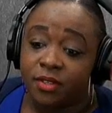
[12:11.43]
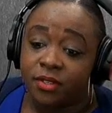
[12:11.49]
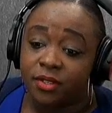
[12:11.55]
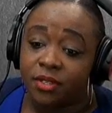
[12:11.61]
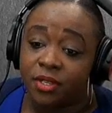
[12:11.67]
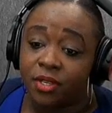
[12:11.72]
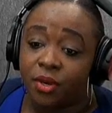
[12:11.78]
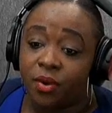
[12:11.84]

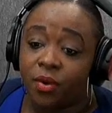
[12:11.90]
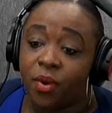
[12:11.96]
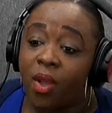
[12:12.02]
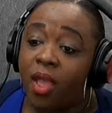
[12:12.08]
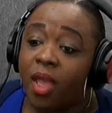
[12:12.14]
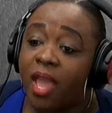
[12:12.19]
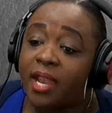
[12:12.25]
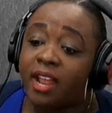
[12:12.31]
and
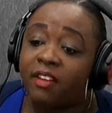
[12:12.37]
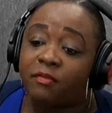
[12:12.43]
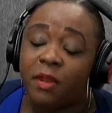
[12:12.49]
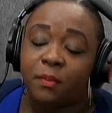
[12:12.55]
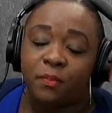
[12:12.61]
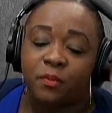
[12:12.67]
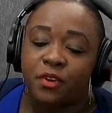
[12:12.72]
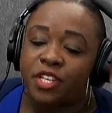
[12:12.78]
I've
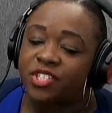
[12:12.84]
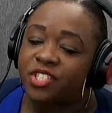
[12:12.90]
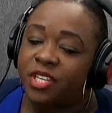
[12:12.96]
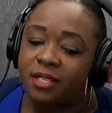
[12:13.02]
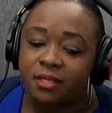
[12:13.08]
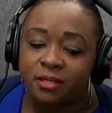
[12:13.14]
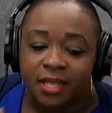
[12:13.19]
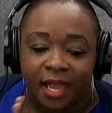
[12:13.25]
been
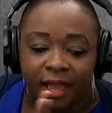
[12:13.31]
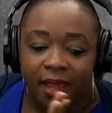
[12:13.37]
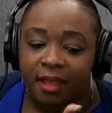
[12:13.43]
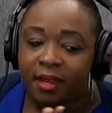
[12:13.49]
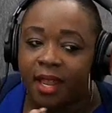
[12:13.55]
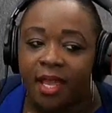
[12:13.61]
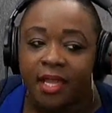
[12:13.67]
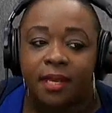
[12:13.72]
preaching day and
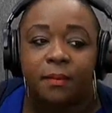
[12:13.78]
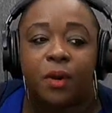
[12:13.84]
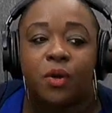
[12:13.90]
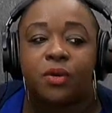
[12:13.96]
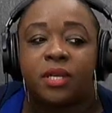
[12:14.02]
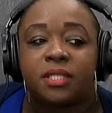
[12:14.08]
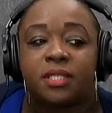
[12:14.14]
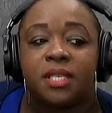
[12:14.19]
night
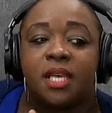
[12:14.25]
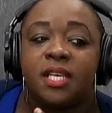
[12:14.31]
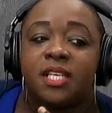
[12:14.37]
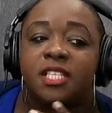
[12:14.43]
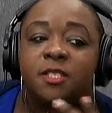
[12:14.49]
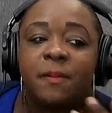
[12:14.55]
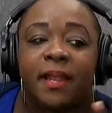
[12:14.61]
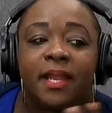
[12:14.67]
about us
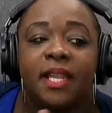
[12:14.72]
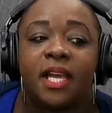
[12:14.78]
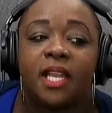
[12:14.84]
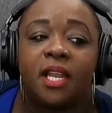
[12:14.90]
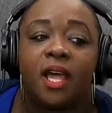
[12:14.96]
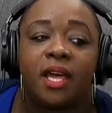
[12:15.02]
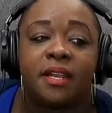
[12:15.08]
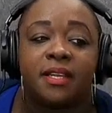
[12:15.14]
spending a
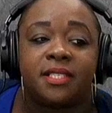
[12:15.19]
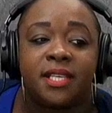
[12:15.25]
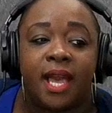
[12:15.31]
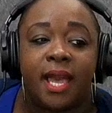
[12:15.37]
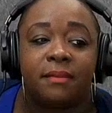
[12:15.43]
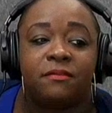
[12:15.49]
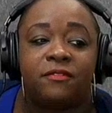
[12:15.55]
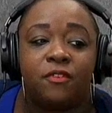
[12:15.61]
lot of
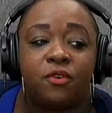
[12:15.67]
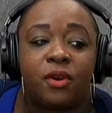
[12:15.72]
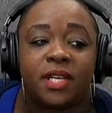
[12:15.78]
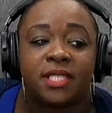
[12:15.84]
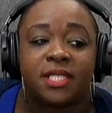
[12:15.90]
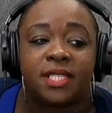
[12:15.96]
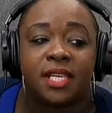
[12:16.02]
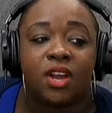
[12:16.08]
time
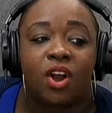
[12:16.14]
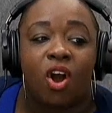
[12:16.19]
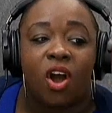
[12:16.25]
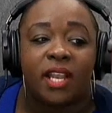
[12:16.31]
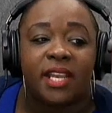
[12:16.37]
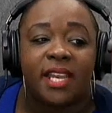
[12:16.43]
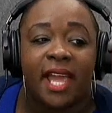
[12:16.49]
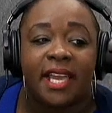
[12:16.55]
focusing
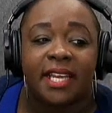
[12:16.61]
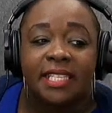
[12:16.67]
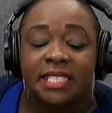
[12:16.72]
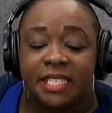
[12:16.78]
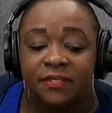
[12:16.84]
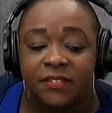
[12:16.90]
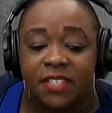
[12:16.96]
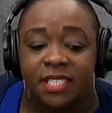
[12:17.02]
on
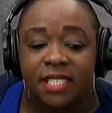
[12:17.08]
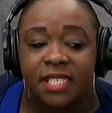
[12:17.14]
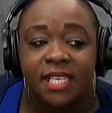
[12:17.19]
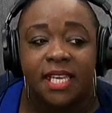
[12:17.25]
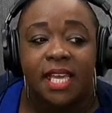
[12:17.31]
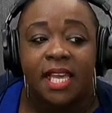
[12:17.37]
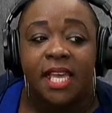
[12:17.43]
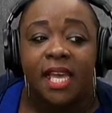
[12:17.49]

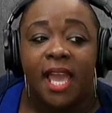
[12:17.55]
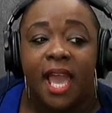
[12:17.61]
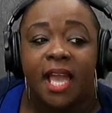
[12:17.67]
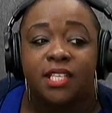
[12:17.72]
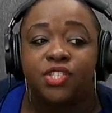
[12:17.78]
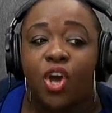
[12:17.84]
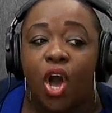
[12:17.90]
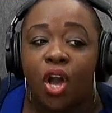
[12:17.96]
negativity
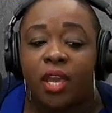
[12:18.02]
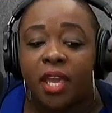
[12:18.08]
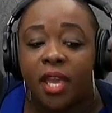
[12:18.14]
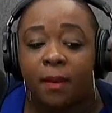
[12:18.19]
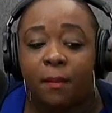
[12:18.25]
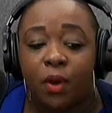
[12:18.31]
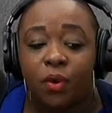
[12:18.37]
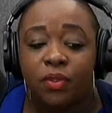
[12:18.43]
and talking
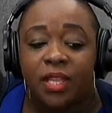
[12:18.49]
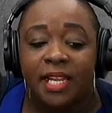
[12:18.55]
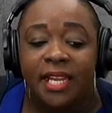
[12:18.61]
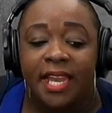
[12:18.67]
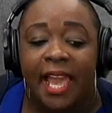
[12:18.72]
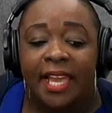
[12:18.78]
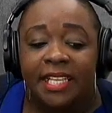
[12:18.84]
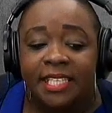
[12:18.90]
about the
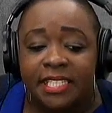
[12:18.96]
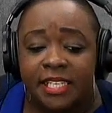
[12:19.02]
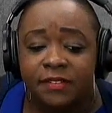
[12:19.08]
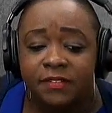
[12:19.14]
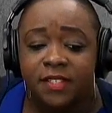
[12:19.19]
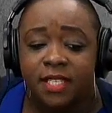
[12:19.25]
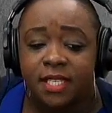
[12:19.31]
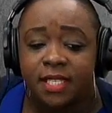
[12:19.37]

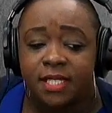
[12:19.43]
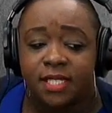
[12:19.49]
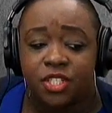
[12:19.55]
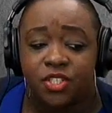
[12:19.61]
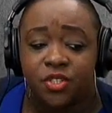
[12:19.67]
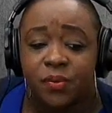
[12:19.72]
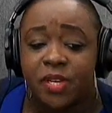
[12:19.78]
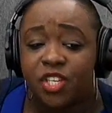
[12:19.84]
negatives in a
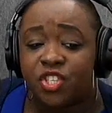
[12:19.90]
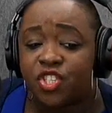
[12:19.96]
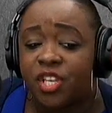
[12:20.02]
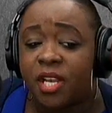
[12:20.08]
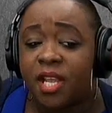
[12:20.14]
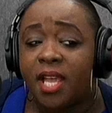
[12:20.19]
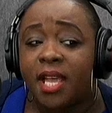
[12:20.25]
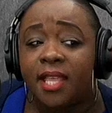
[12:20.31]
situation,